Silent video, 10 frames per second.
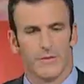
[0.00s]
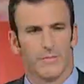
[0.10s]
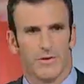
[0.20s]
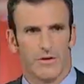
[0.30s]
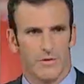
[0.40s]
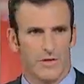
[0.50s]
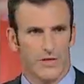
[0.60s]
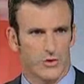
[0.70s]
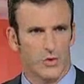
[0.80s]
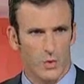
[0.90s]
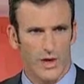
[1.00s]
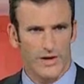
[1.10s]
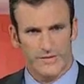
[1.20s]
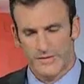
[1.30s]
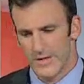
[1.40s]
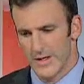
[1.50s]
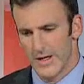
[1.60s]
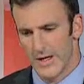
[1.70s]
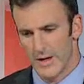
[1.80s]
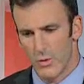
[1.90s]
comes into play really in two ways.
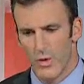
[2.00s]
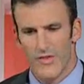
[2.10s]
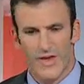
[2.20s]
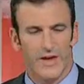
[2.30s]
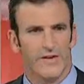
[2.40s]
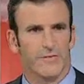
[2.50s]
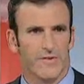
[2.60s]
Within